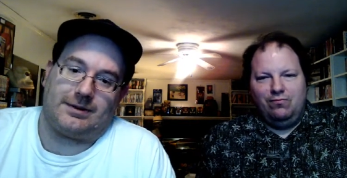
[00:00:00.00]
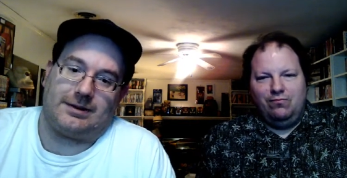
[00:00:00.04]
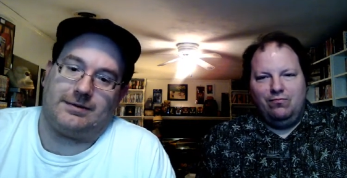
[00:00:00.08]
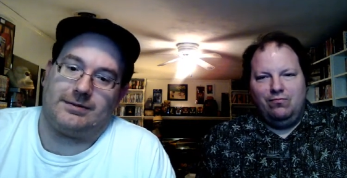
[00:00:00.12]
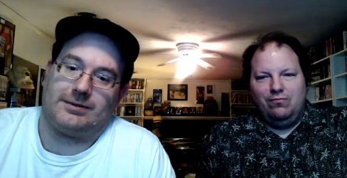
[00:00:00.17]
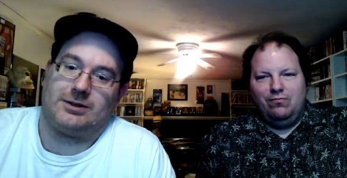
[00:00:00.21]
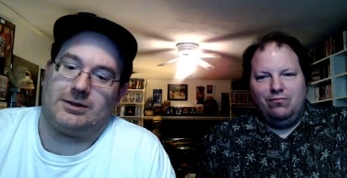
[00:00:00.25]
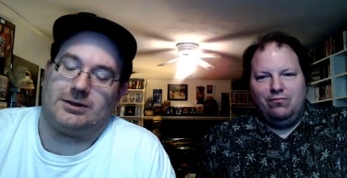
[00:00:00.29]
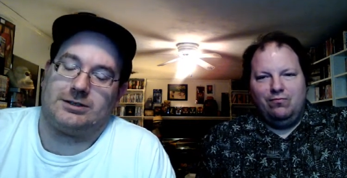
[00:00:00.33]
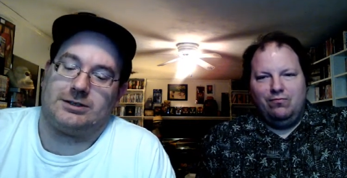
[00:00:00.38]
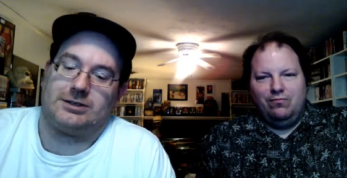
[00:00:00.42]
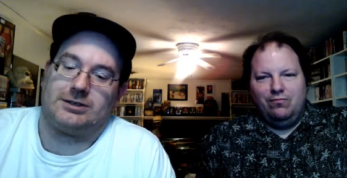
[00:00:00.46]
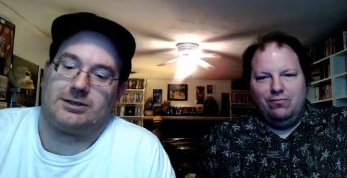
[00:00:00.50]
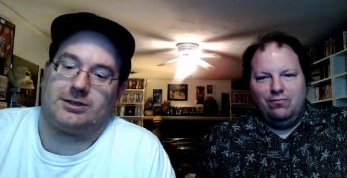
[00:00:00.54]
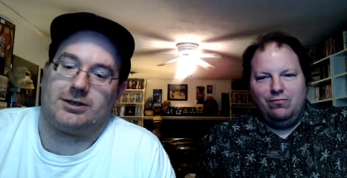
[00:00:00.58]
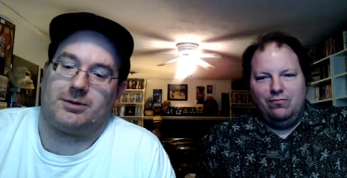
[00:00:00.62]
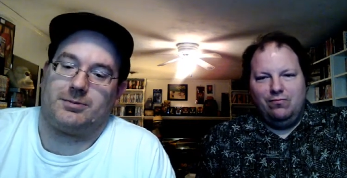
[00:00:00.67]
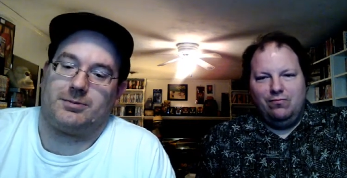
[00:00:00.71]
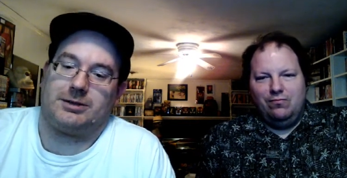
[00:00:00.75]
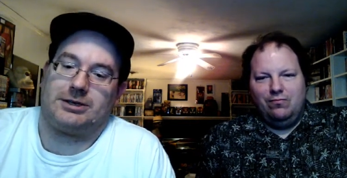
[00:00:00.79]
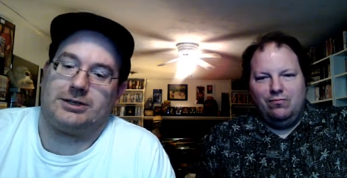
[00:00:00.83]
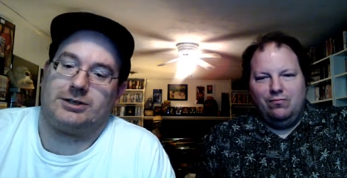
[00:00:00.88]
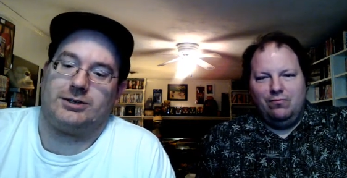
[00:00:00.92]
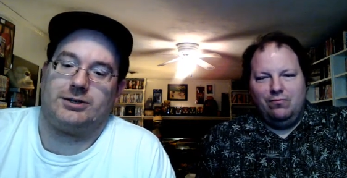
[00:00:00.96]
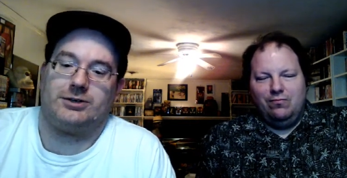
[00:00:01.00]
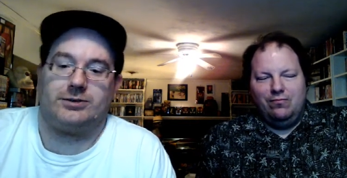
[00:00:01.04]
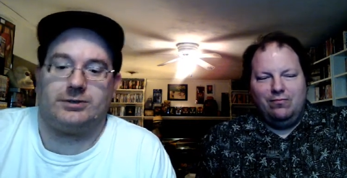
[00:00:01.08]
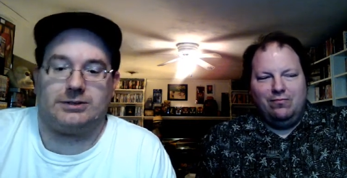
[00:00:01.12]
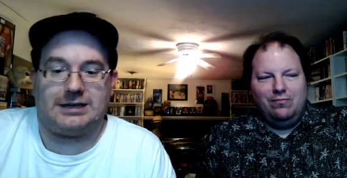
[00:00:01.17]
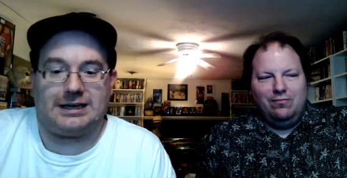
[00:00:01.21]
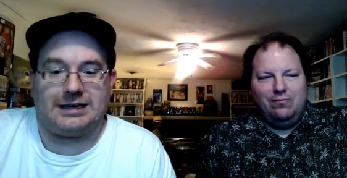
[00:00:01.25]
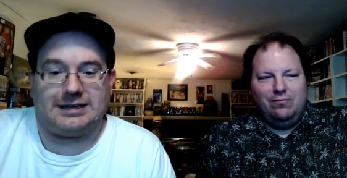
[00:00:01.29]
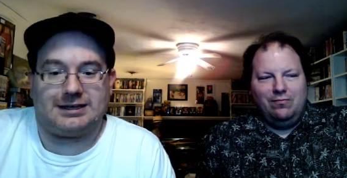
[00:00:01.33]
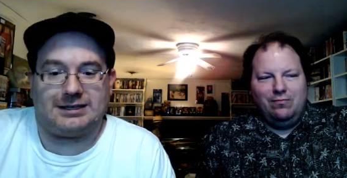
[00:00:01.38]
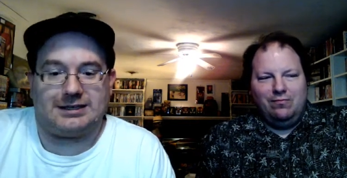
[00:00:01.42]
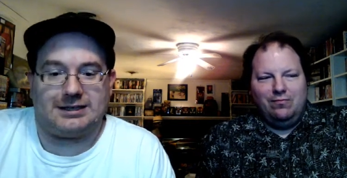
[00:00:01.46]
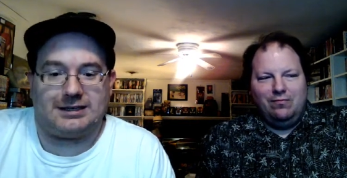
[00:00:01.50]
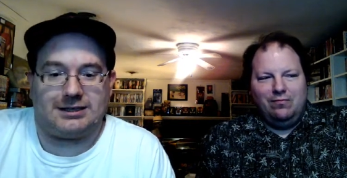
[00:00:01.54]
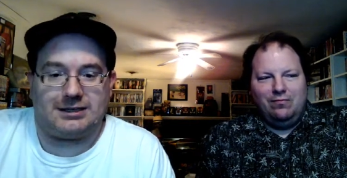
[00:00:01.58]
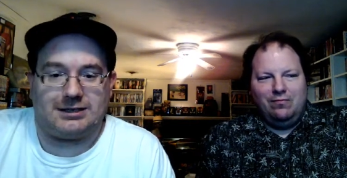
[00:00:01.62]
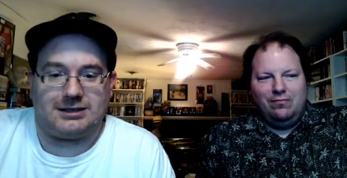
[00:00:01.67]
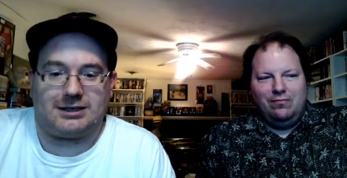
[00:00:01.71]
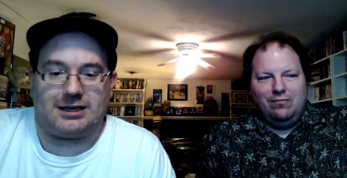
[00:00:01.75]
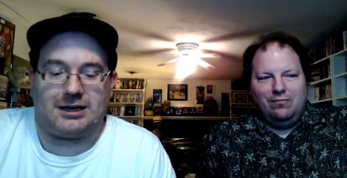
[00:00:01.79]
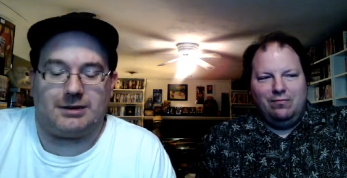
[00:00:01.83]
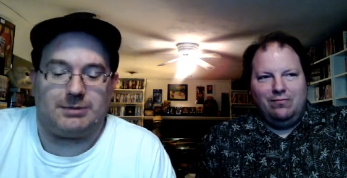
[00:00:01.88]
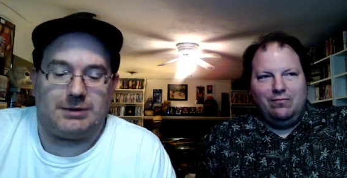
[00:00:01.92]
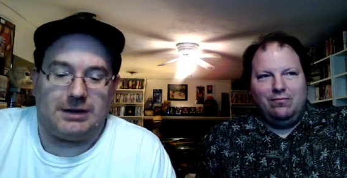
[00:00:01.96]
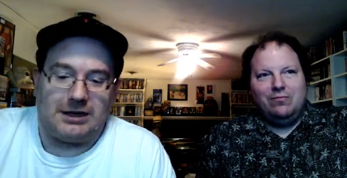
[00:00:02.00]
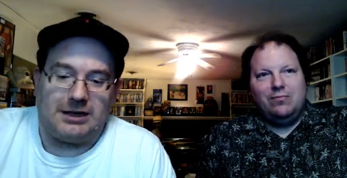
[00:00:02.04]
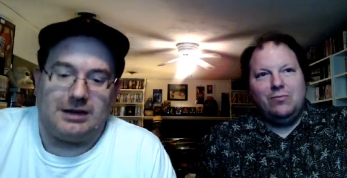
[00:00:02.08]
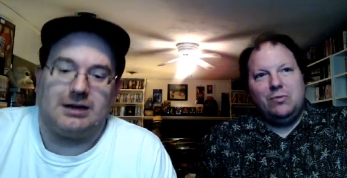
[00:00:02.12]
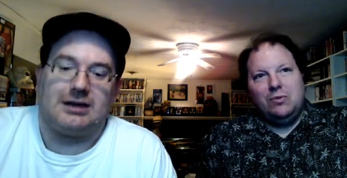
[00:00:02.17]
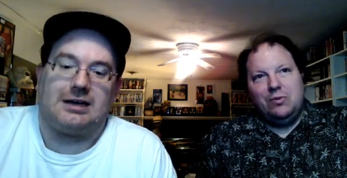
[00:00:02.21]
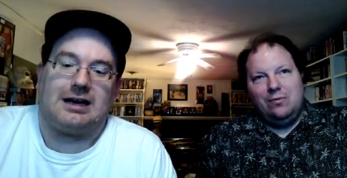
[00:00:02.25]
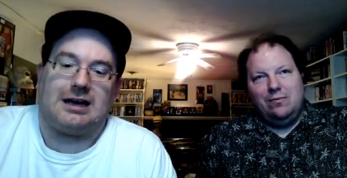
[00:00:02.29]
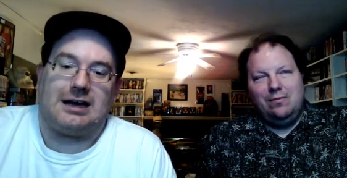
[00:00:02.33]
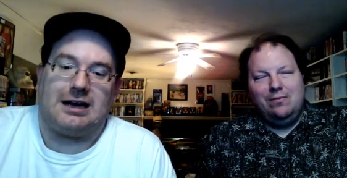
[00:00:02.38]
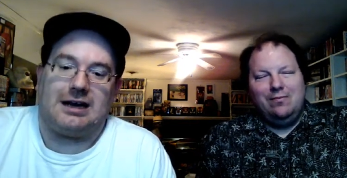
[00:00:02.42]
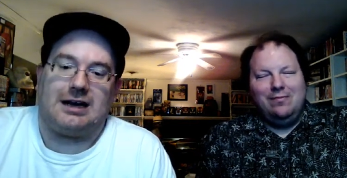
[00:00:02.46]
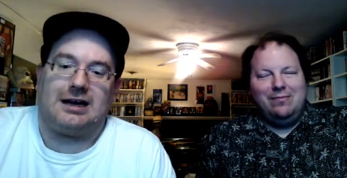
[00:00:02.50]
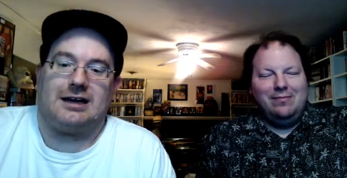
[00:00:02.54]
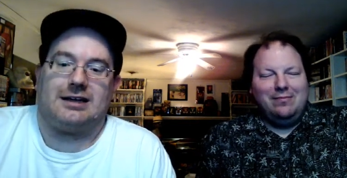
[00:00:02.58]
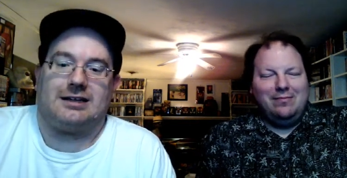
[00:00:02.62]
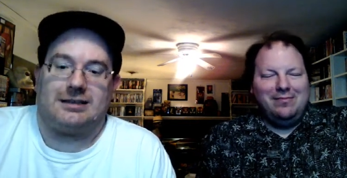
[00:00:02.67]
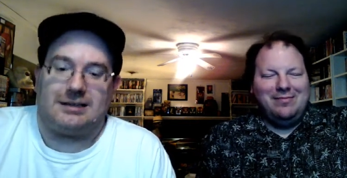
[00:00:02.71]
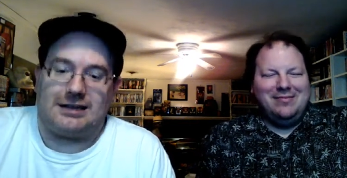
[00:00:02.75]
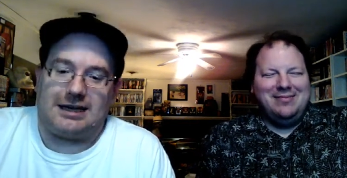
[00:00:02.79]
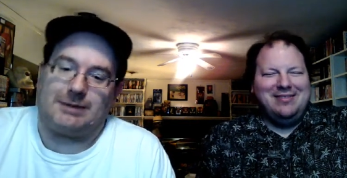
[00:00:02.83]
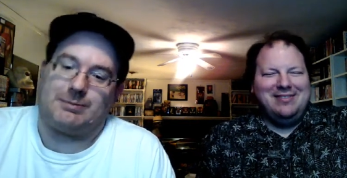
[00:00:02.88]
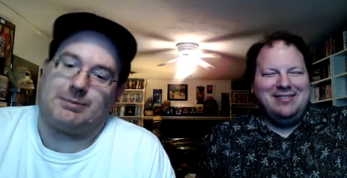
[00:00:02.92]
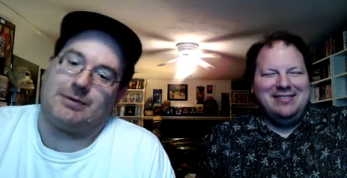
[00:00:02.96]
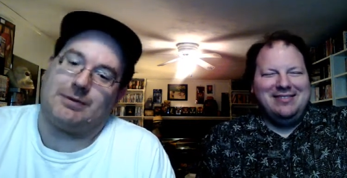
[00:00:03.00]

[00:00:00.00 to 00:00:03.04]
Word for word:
Speaker 1: Even though this is going to be Tuesday that this is up, uh, night